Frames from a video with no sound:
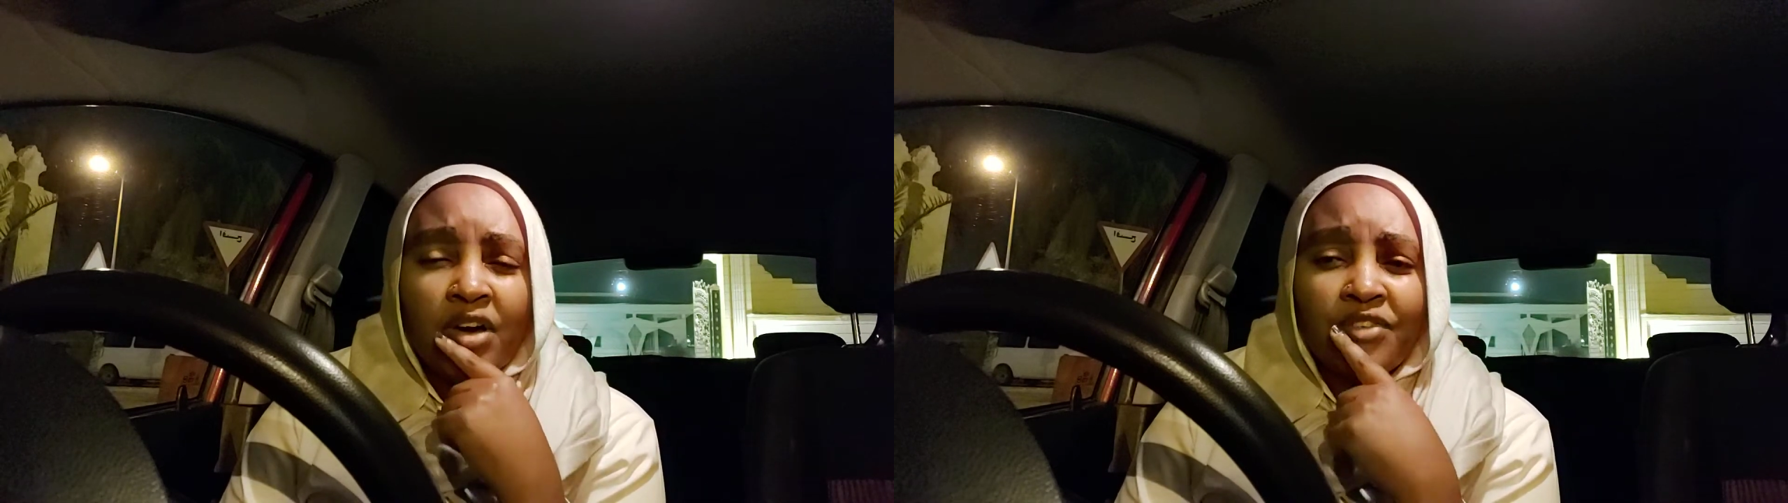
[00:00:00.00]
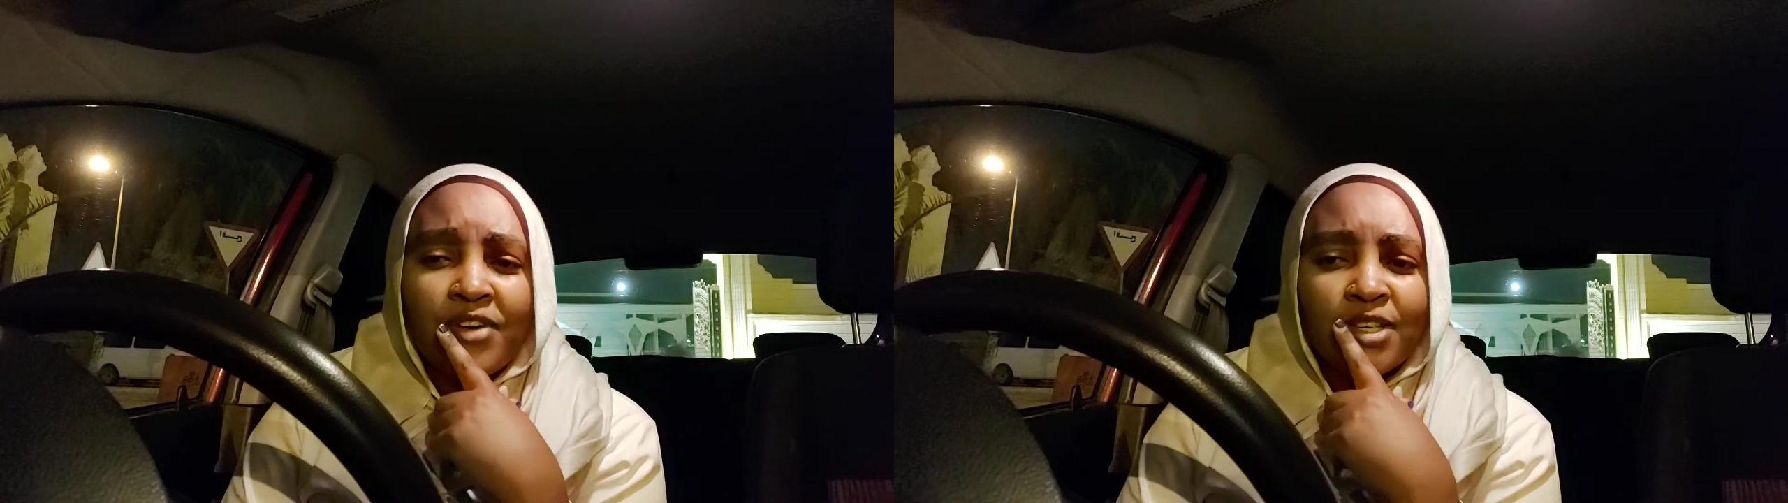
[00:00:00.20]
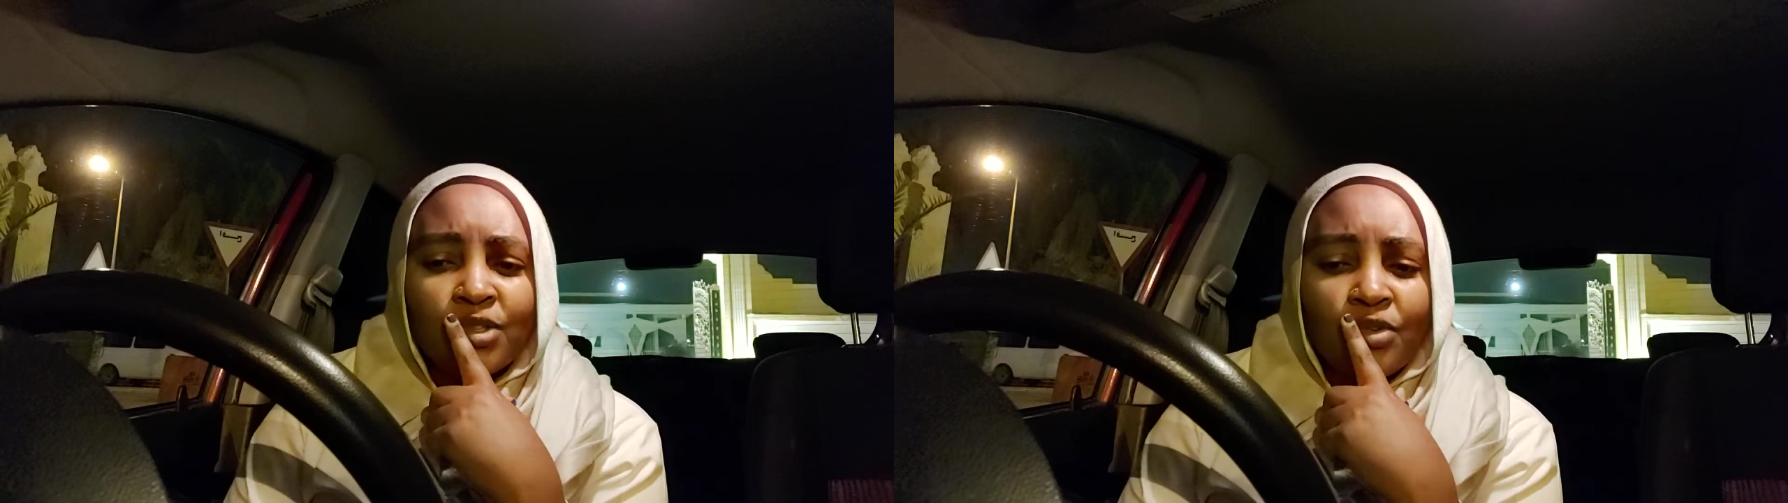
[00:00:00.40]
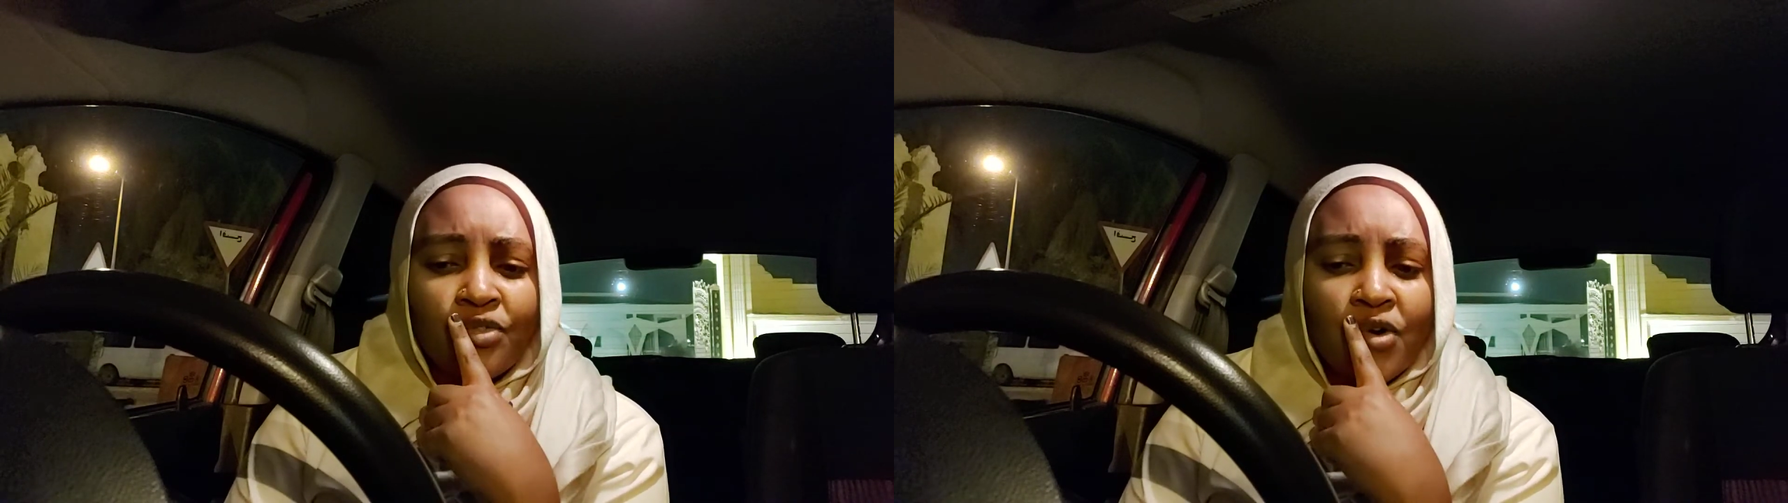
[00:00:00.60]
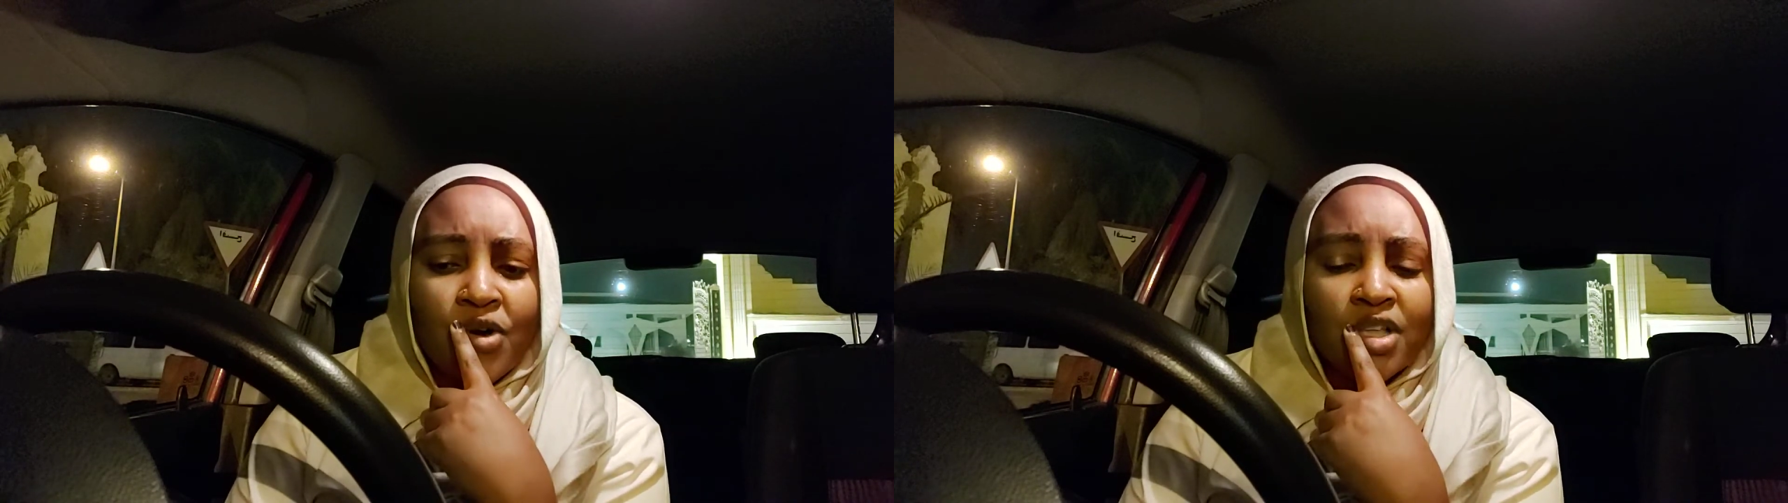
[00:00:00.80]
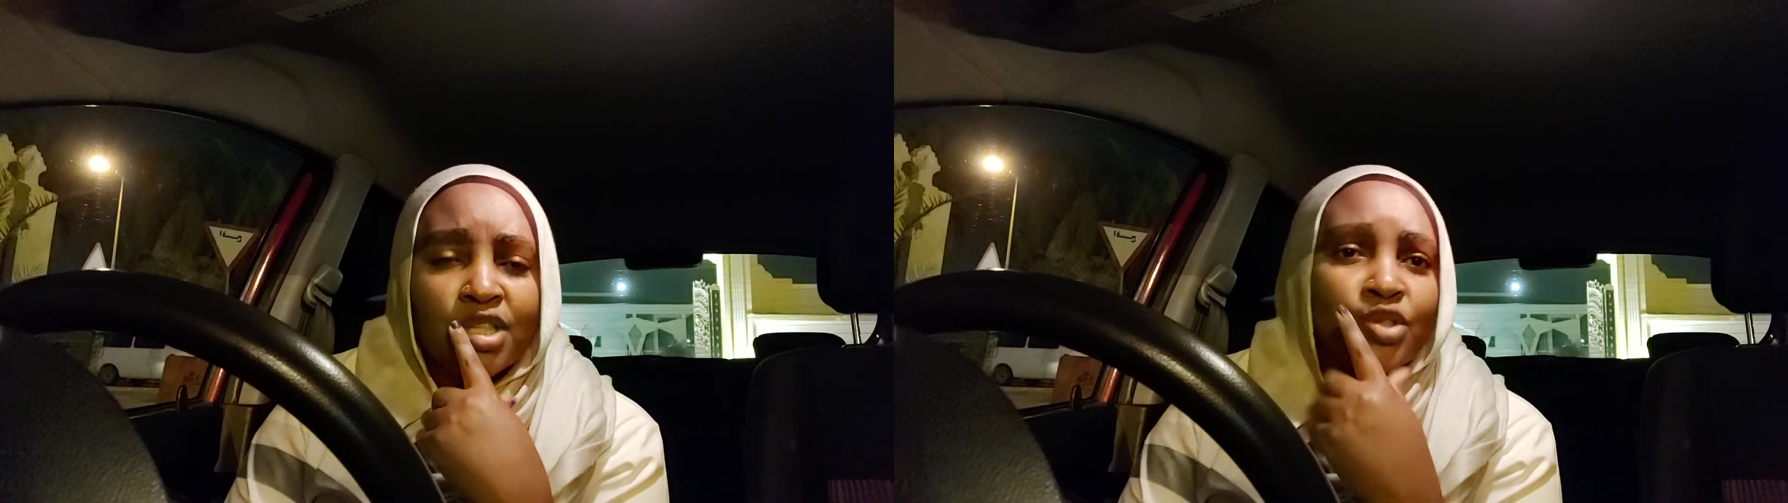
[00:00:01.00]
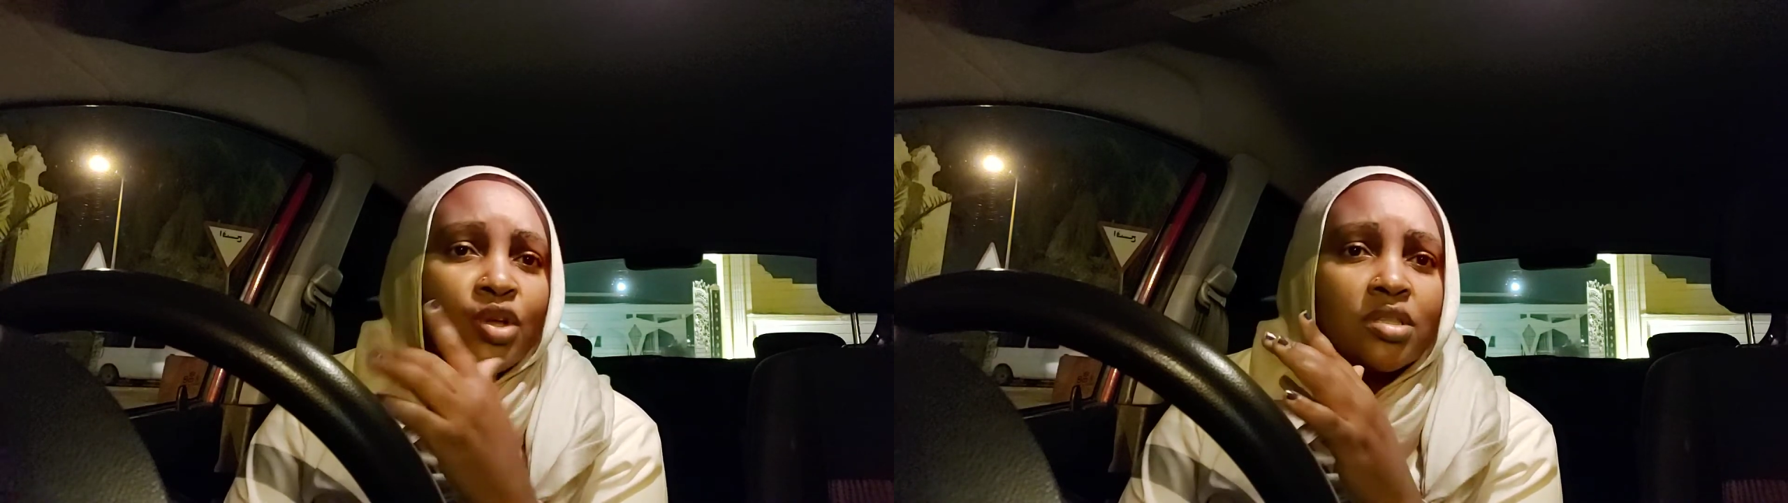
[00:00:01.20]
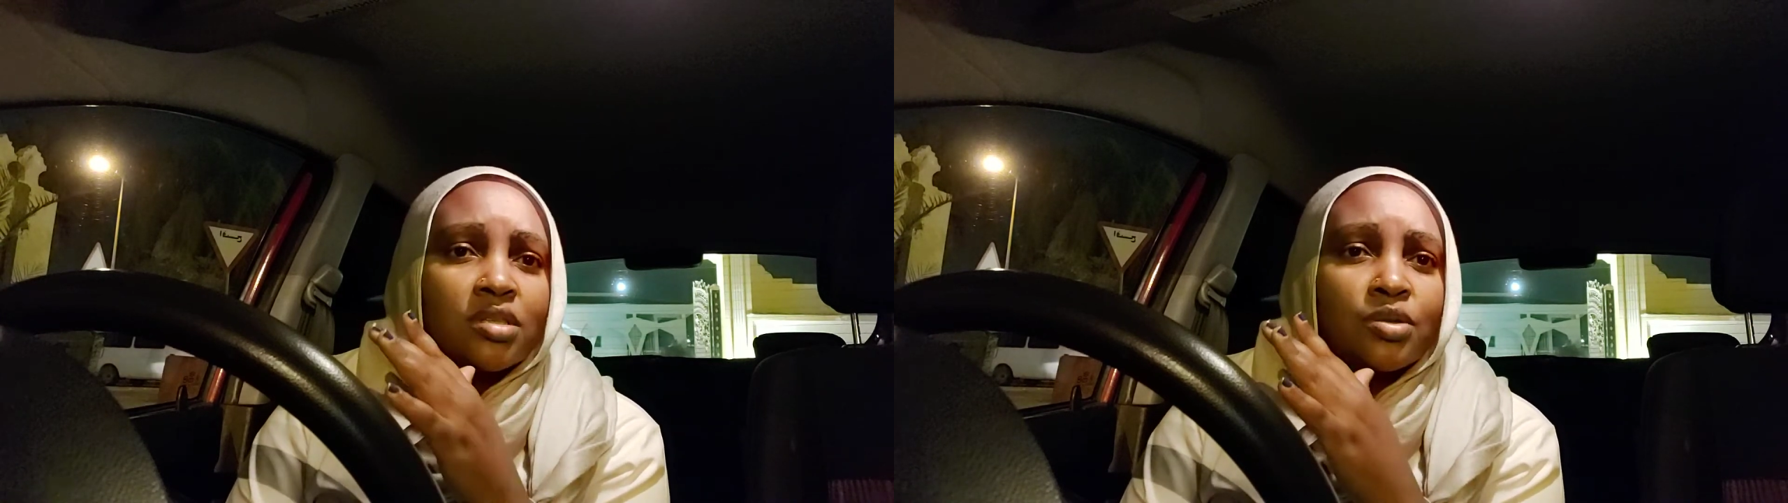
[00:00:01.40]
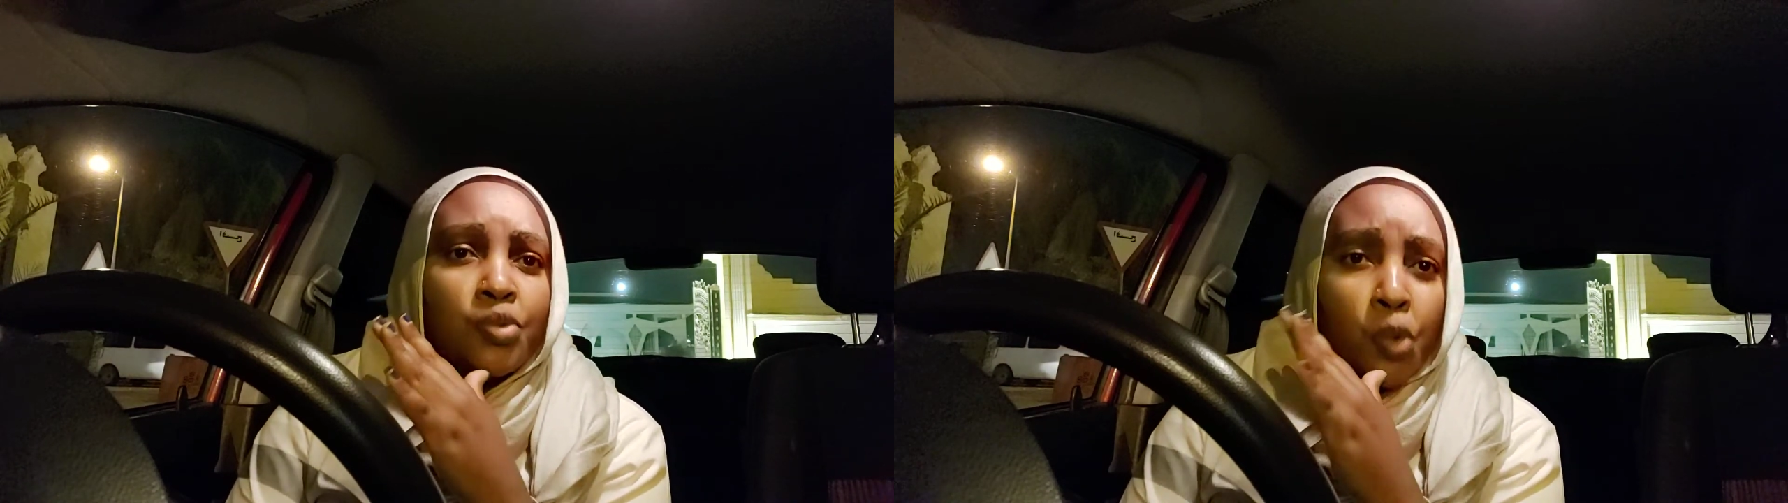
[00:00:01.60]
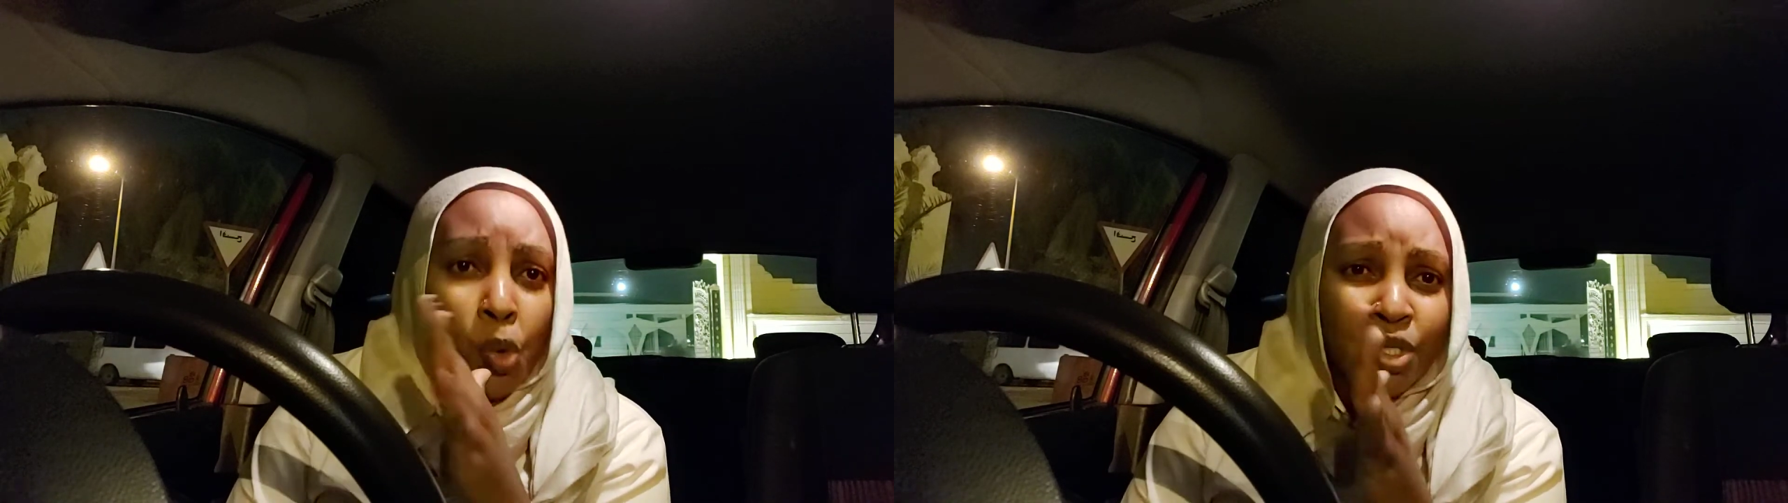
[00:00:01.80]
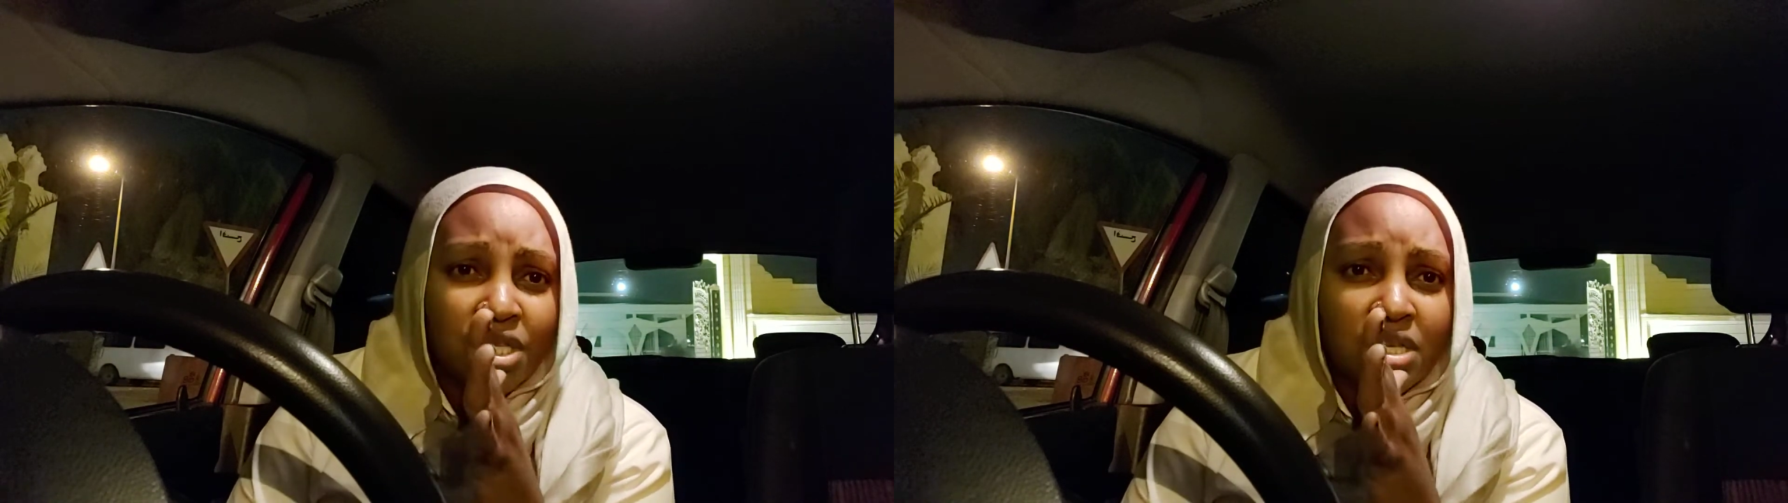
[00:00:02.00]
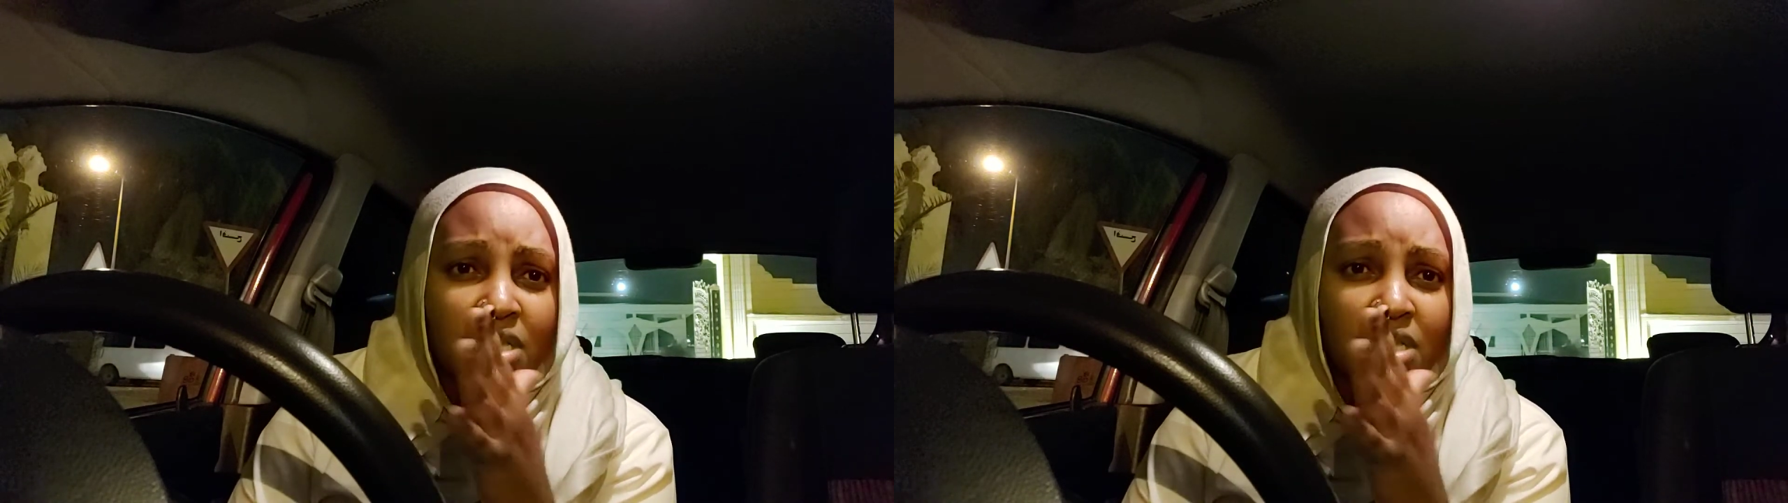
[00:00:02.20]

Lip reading: First of all, it's not rosy.